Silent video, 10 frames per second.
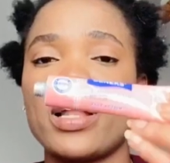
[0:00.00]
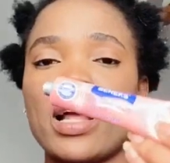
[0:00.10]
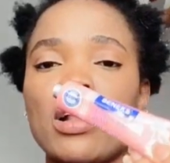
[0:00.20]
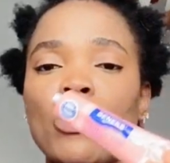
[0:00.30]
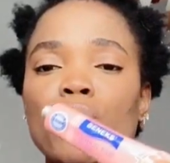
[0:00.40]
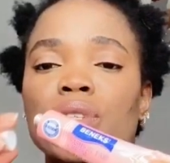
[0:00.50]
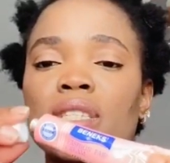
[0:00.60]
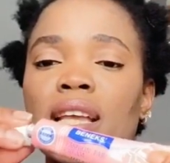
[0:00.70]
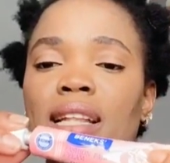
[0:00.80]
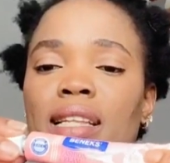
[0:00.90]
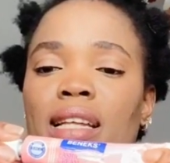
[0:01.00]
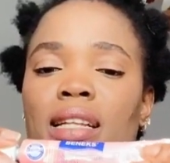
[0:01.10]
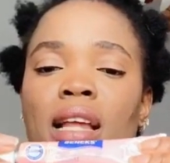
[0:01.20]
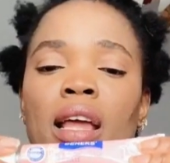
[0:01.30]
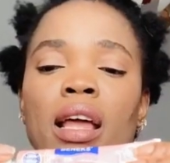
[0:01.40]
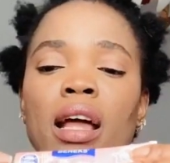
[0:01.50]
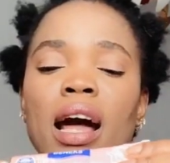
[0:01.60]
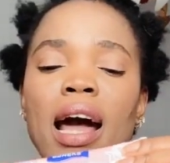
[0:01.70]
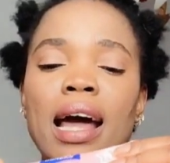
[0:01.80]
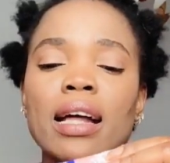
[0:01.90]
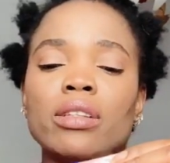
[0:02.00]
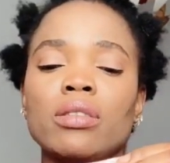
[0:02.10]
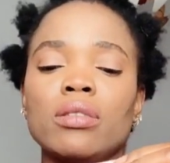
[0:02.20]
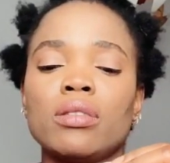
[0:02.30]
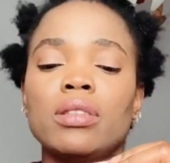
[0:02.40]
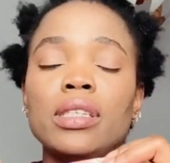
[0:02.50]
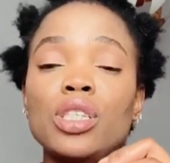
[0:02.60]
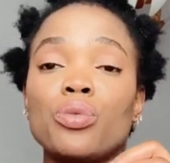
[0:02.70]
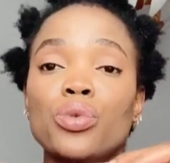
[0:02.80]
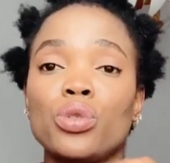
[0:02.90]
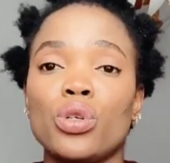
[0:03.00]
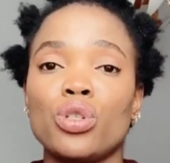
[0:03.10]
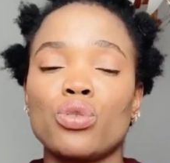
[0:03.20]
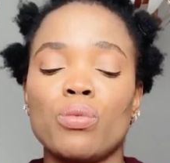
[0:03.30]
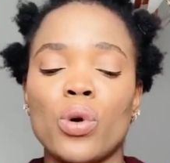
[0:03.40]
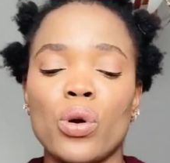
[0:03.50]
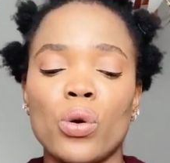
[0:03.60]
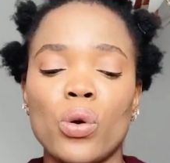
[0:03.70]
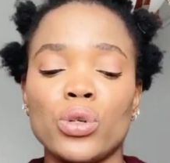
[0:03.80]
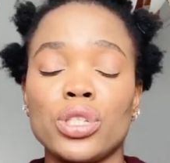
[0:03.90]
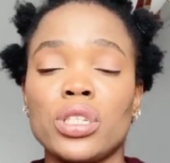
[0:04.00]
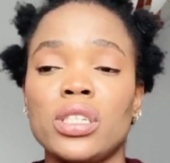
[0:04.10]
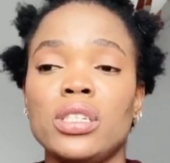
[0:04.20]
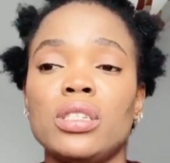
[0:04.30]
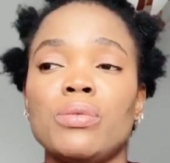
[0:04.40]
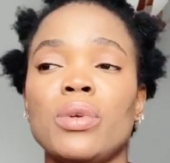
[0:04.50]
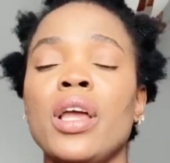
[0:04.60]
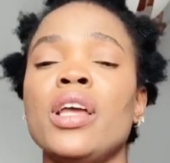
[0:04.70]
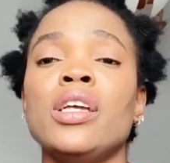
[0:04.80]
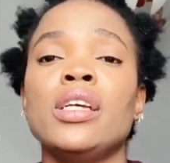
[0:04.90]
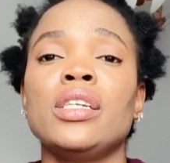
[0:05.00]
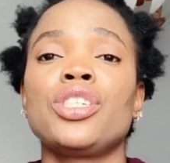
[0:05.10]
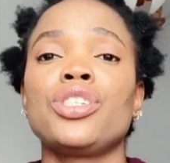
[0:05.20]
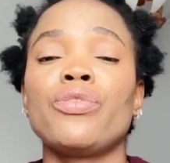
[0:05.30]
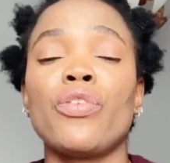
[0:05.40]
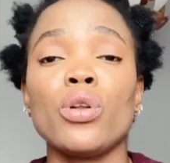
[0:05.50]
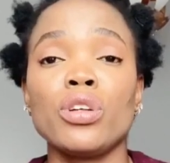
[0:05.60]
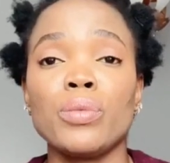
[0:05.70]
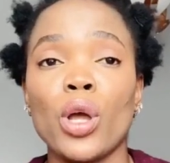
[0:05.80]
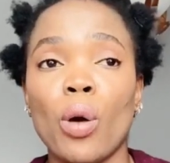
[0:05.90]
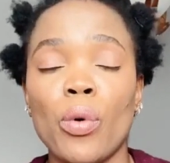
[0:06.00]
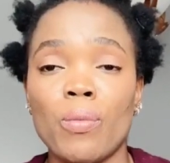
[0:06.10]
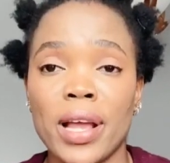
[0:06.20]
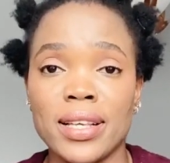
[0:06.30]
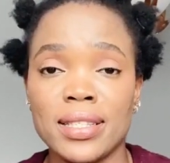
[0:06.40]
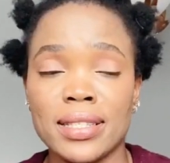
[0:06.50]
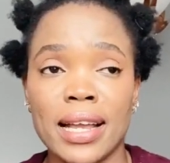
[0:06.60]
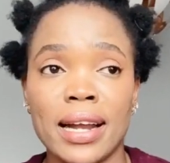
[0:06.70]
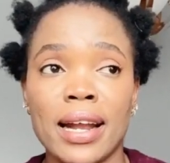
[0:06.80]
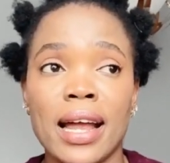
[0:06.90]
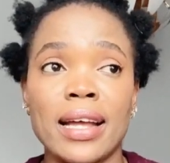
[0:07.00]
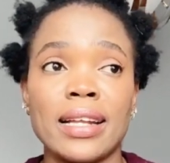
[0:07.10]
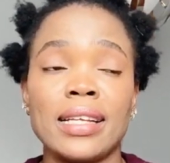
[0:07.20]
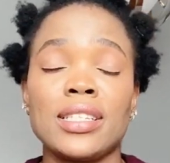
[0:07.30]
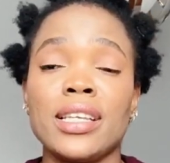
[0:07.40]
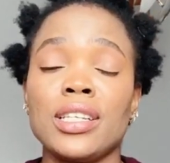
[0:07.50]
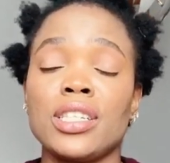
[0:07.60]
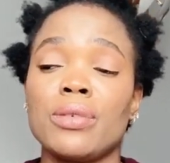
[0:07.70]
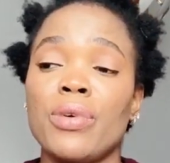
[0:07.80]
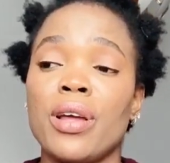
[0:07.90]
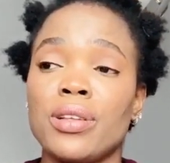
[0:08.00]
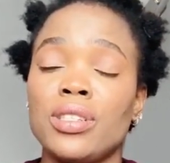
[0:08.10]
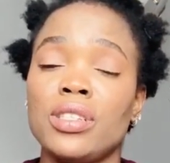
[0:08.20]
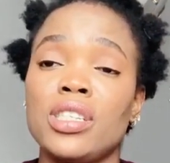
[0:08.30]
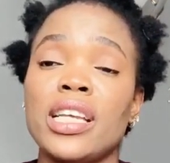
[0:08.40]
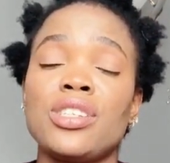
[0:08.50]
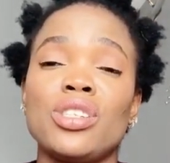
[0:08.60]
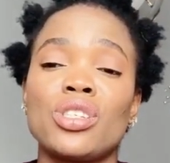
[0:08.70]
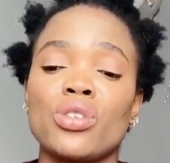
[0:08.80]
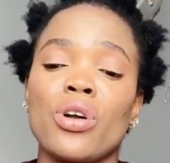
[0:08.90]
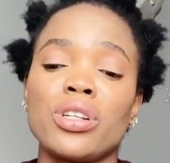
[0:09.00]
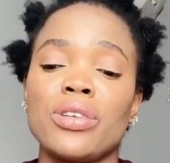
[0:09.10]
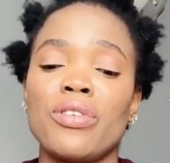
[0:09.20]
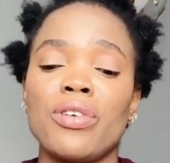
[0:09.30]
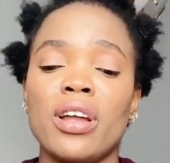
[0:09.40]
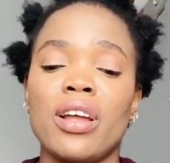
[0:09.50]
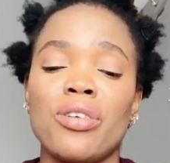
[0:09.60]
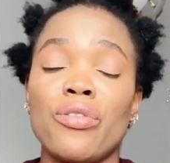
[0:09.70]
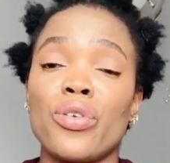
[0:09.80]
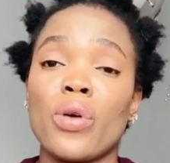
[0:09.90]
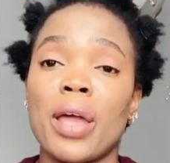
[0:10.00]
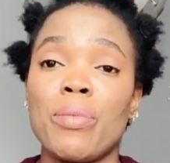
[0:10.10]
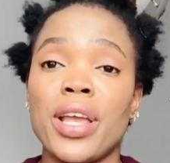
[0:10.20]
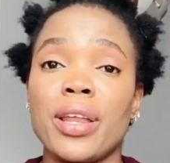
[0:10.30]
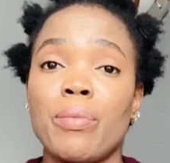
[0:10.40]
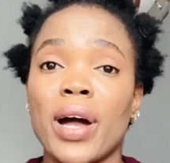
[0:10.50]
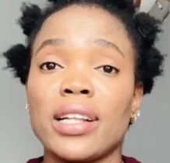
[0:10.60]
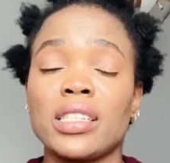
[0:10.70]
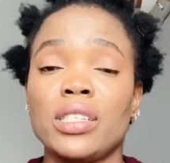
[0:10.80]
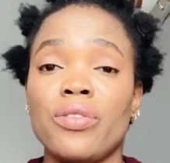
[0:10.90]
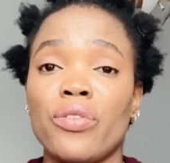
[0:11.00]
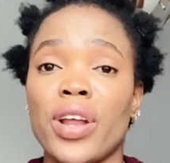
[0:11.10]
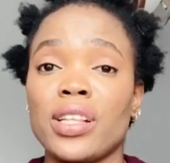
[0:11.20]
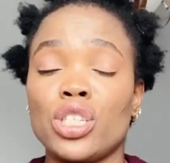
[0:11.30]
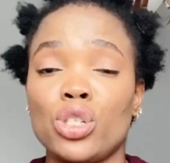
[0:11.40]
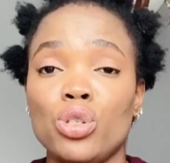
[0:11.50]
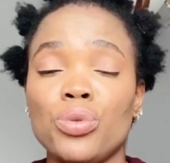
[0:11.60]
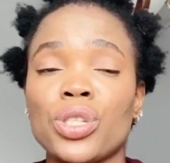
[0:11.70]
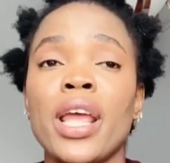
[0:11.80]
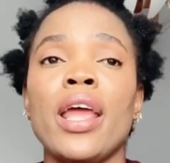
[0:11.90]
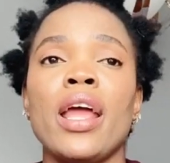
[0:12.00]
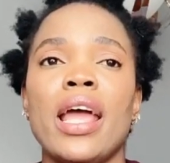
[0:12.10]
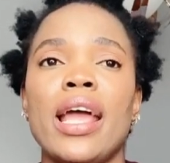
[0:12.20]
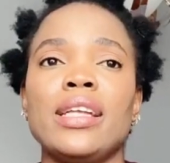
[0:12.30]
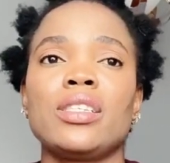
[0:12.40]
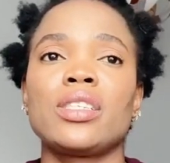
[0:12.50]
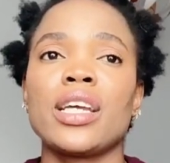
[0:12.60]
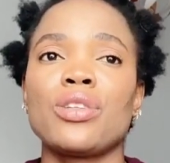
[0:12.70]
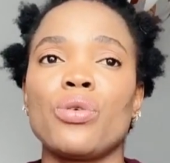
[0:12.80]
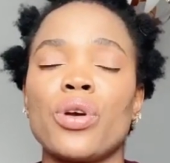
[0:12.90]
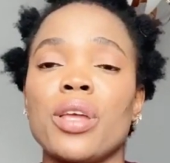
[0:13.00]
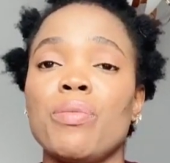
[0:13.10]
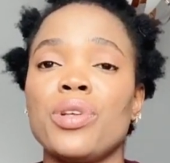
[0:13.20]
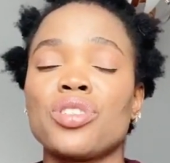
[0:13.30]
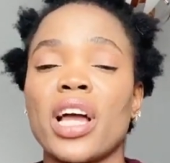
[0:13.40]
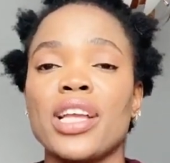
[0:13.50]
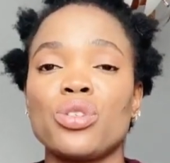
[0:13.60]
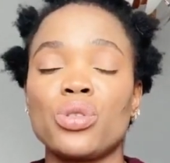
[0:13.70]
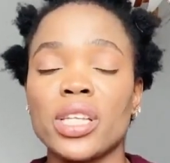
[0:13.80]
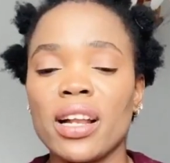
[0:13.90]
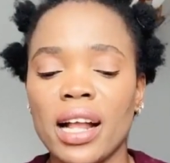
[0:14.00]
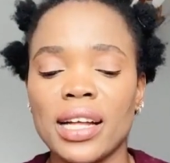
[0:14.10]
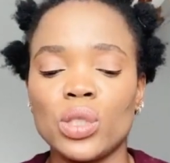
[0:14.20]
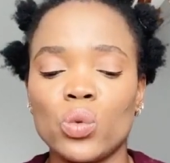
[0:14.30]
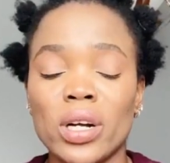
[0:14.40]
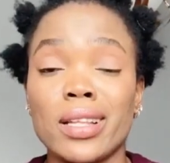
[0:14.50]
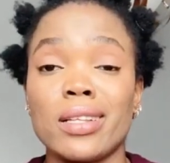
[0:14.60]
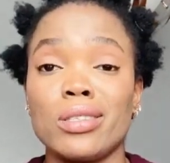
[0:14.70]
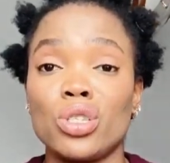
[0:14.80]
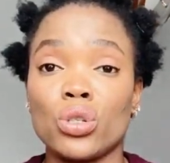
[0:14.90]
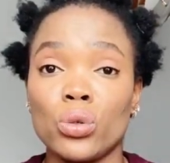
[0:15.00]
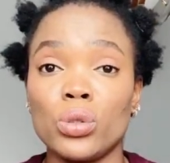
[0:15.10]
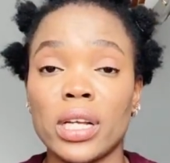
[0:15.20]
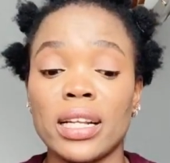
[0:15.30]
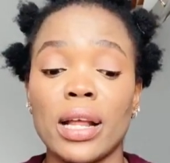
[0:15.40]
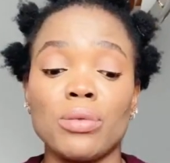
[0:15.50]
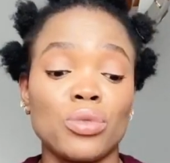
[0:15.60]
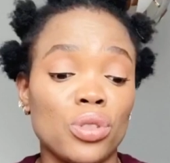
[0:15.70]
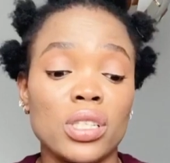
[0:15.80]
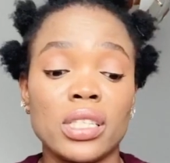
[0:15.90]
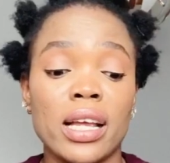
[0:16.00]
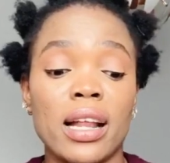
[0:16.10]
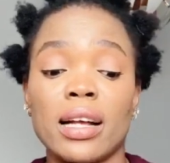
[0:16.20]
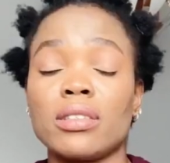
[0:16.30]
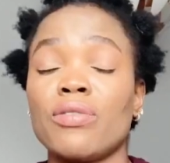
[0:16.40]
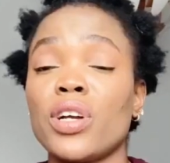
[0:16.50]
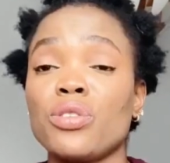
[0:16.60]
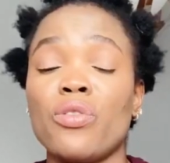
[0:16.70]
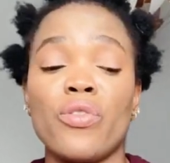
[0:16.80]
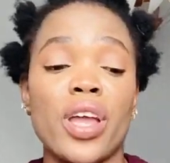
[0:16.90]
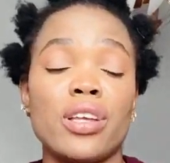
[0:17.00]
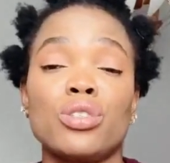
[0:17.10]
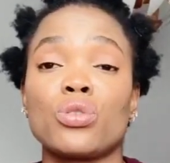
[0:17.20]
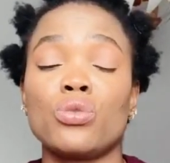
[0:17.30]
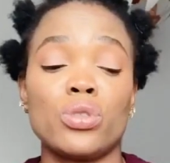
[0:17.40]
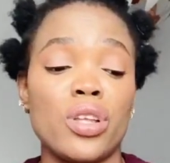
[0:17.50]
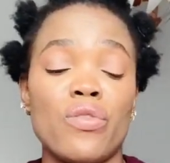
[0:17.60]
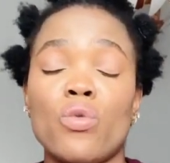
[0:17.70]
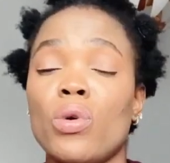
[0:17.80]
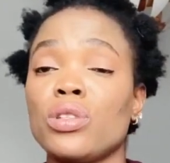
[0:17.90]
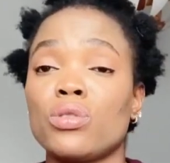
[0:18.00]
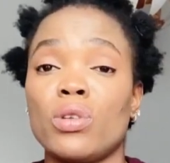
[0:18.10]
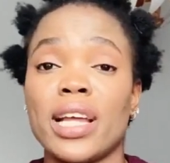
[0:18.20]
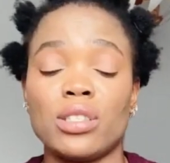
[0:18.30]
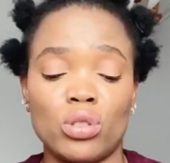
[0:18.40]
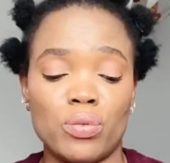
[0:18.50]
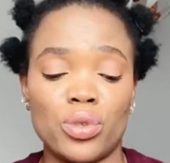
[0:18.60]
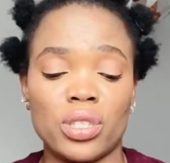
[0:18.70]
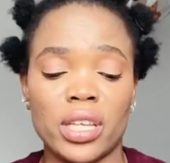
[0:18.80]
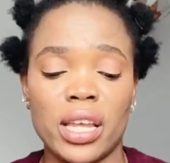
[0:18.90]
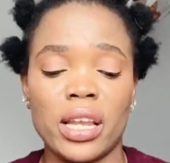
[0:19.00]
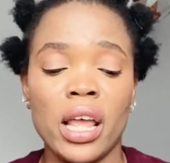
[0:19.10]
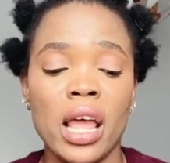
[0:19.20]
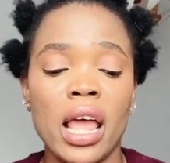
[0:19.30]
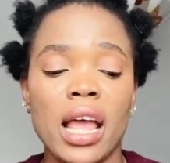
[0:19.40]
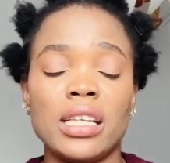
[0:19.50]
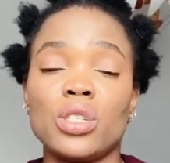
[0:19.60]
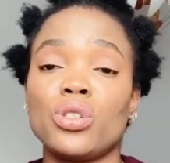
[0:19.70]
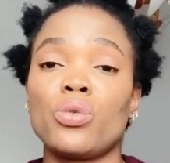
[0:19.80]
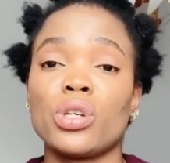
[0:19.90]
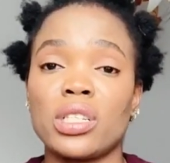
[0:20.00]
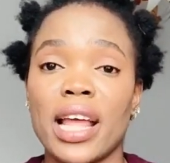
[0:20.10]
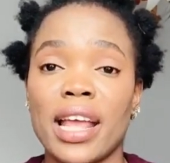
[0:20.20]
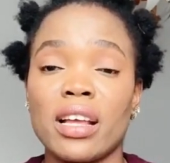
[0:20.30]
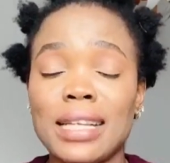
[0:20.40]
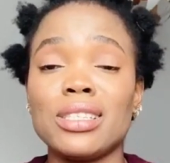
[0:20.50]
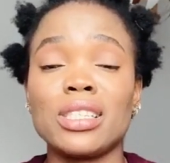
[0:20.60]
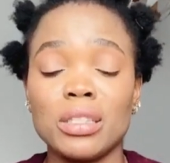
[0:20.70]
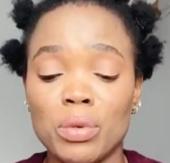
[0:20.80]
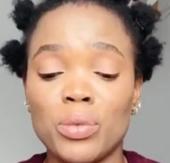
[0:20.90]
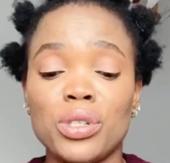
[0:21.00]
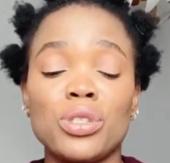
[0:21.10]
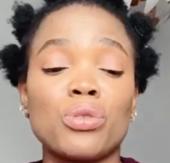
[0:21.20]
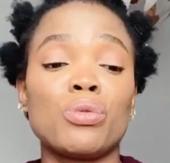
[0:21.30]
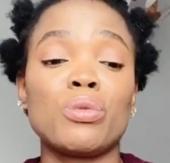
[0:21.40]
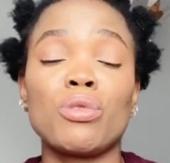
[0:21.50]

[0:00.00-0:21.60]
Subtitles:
and I will be sending her this product tomorrow. She followed me up on my Instagram. I think she said she saw the review I made about different tubes, and she said okay, please I should tell her the one that is good. And I just tell her Fashion Fair is good if you want to lighten up your skin. And she was like, she sent me money to